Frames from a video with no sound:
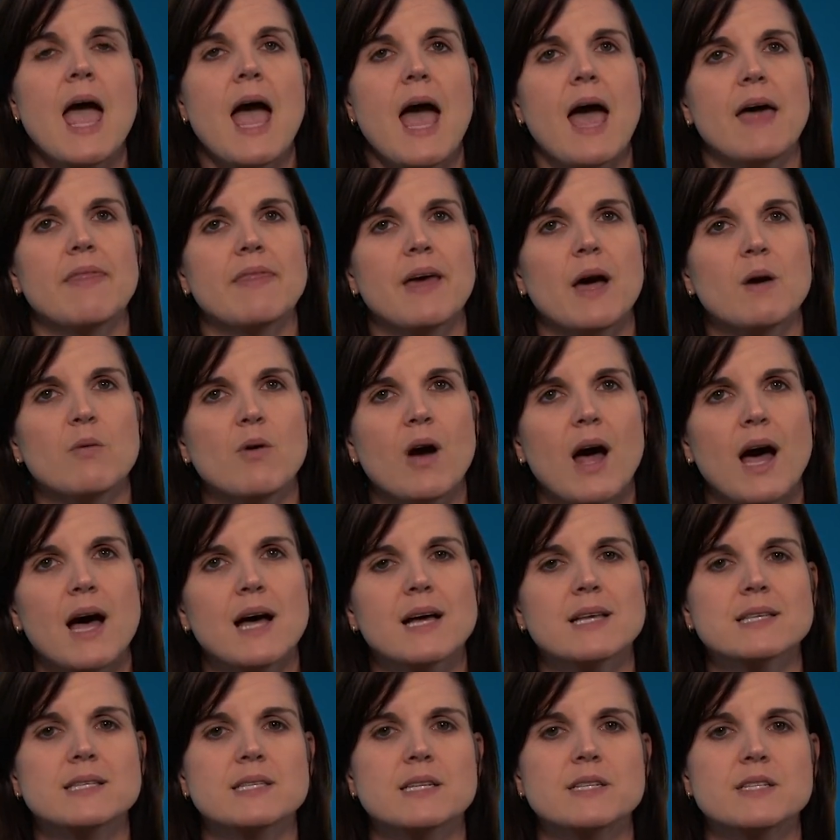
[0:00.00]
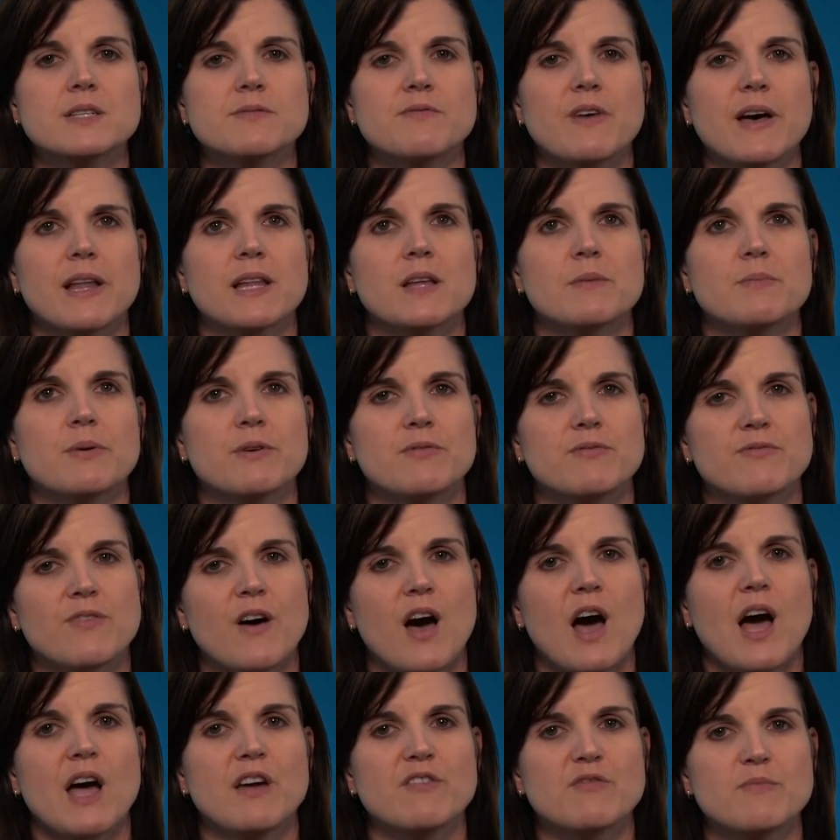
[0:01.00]
and they were asked to develop a
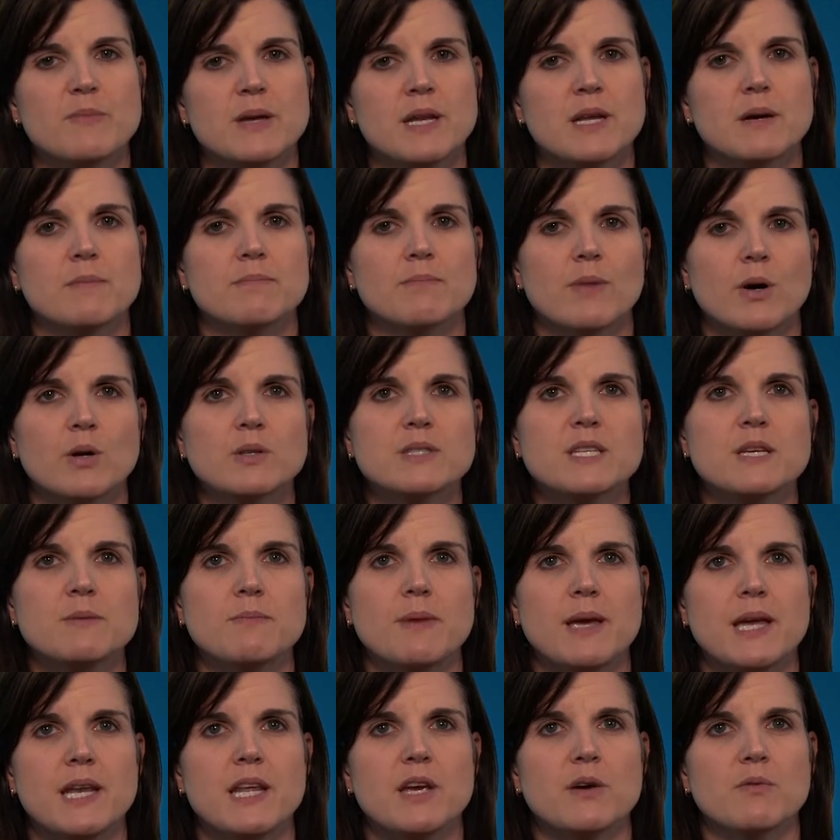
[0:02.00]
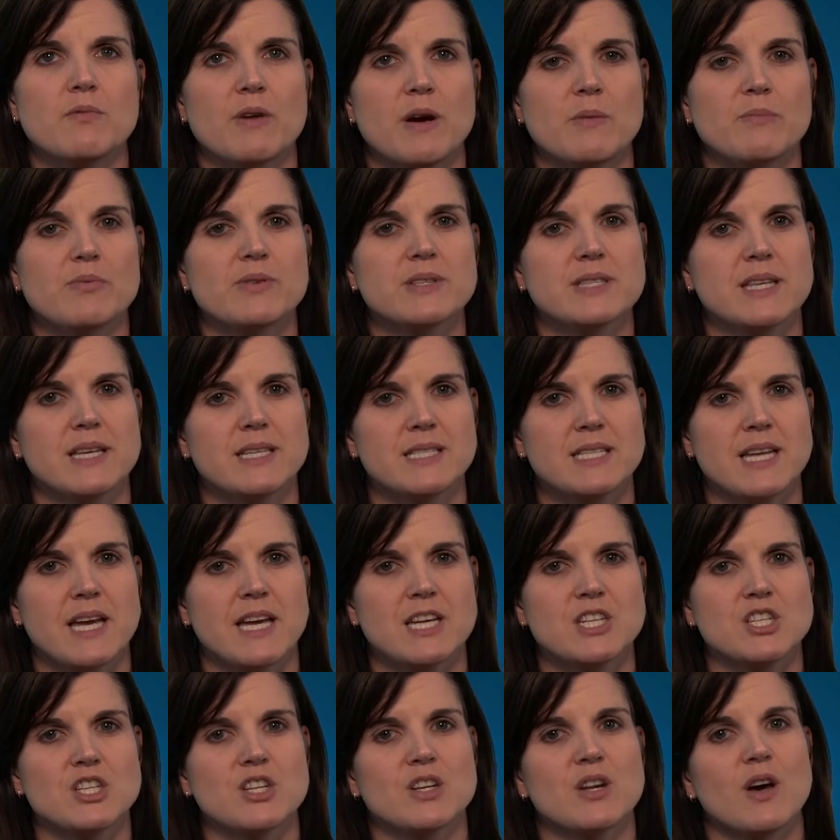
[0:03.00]
5-minute multimedia
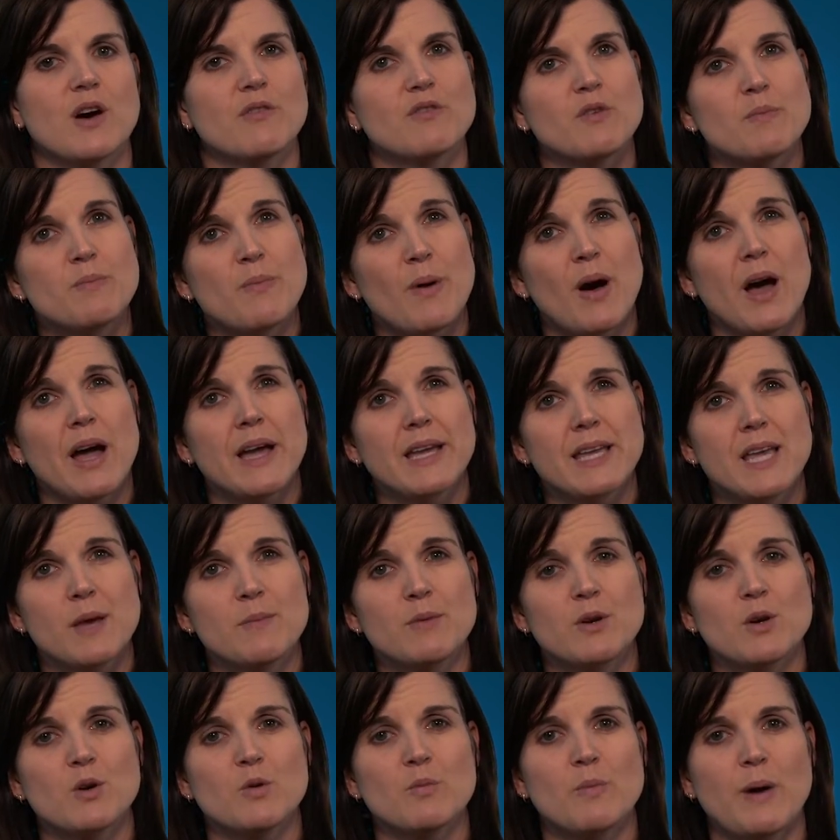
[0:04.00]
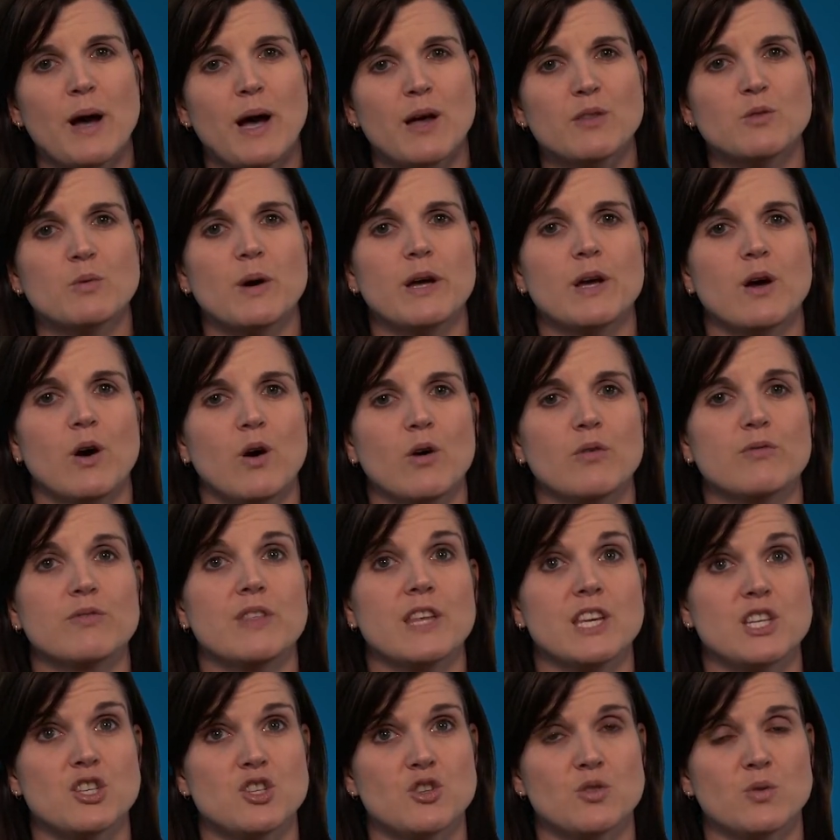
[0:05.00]
representation of a biochemical pathway of
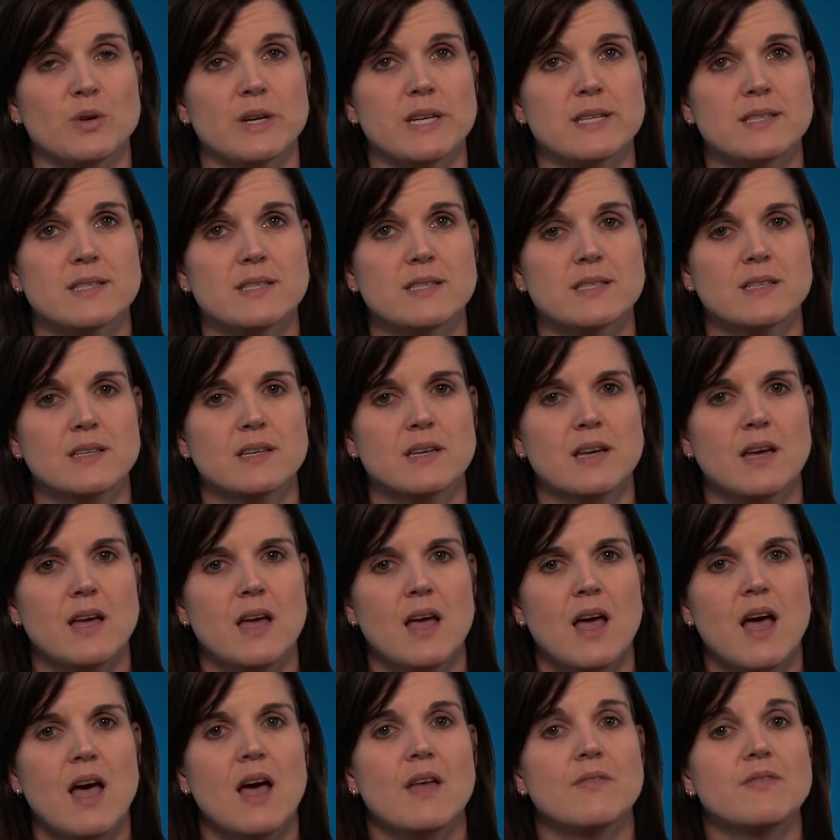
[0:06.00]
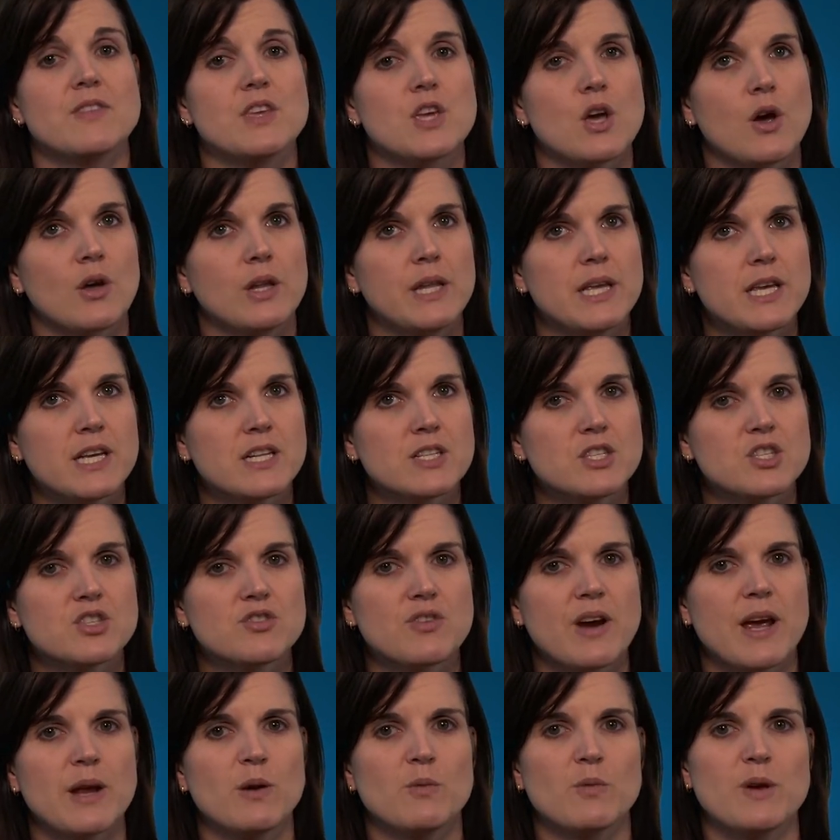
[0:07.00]
their choice. The only
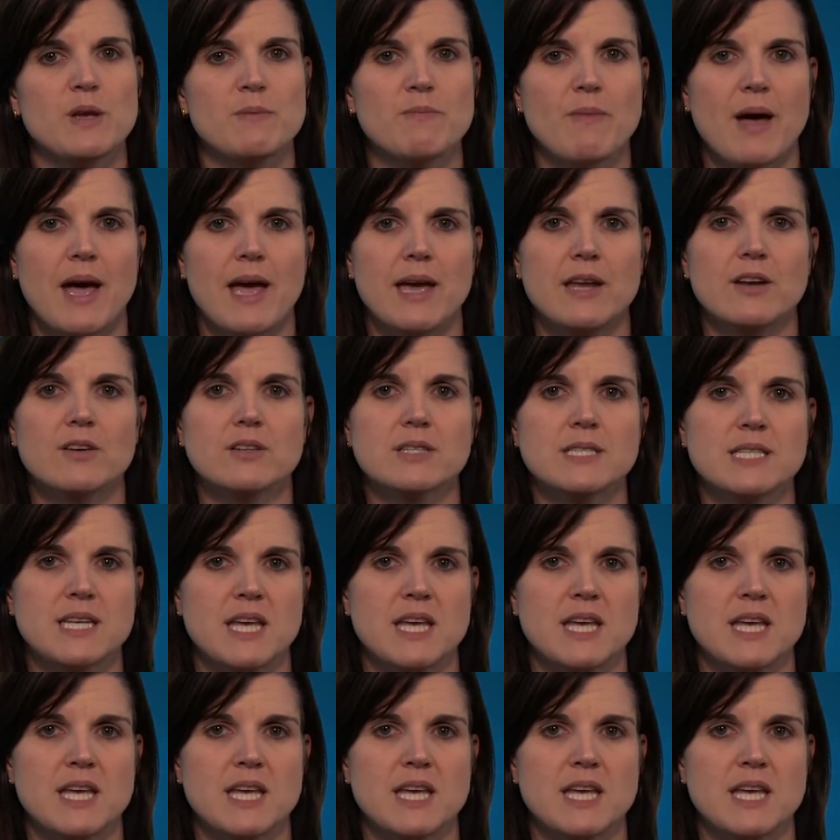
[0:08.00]
constraint we made on